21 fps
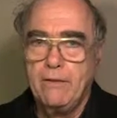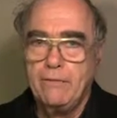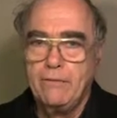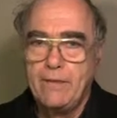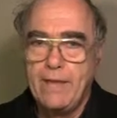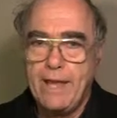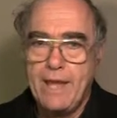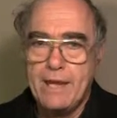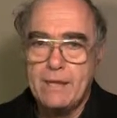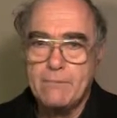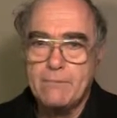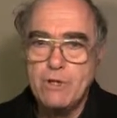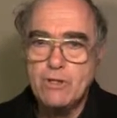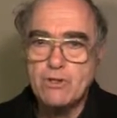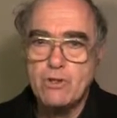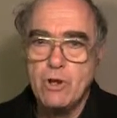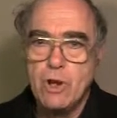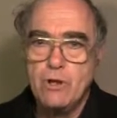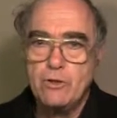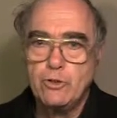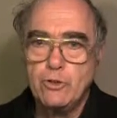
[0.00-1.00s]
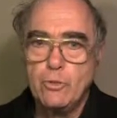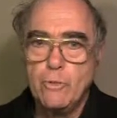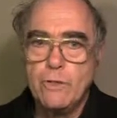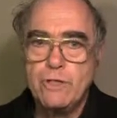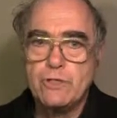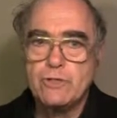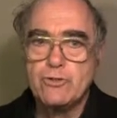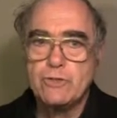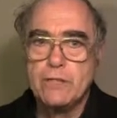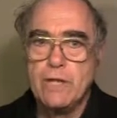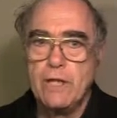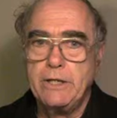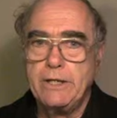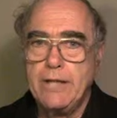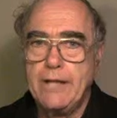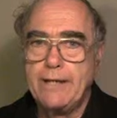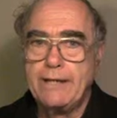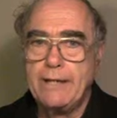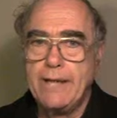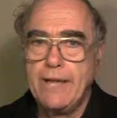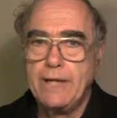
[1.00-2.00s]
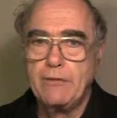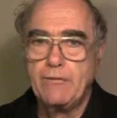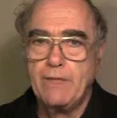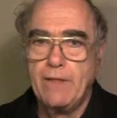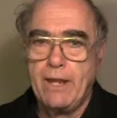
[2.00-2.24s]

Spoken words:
They had a mission to which they dedicated